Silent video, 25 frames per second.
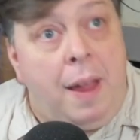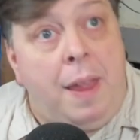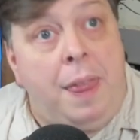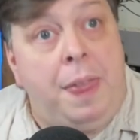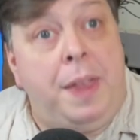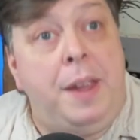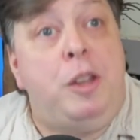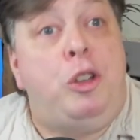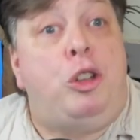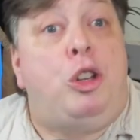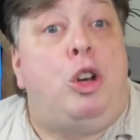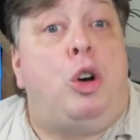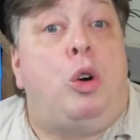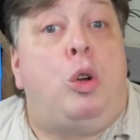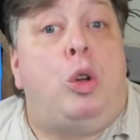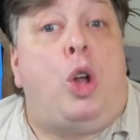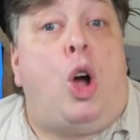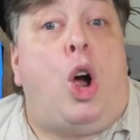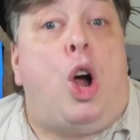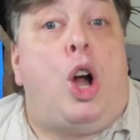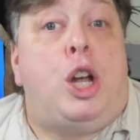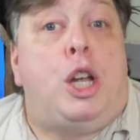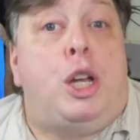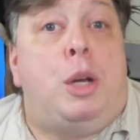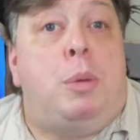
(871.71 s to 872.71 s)
This whole
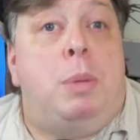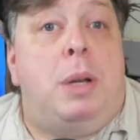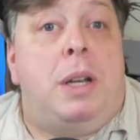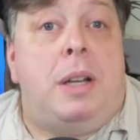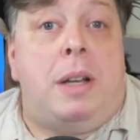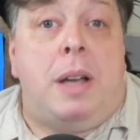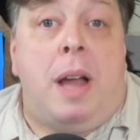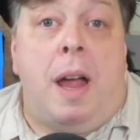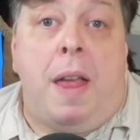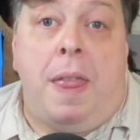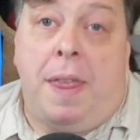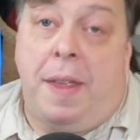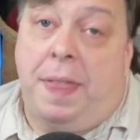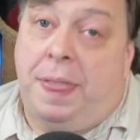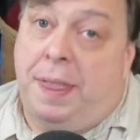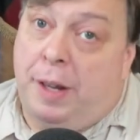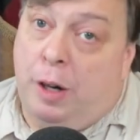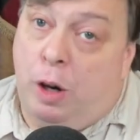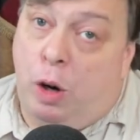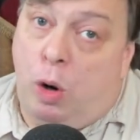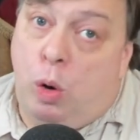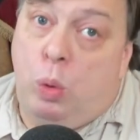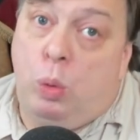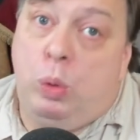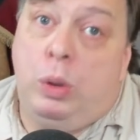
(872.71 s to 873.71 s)
argument that the
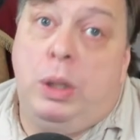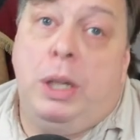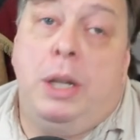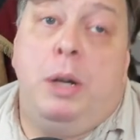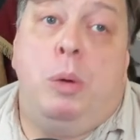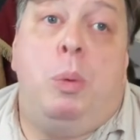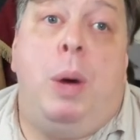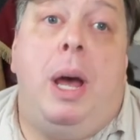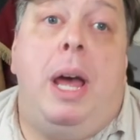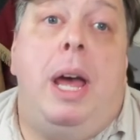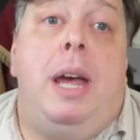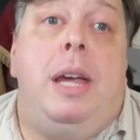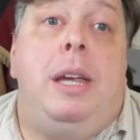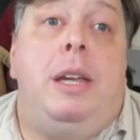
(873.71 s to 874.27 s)
only way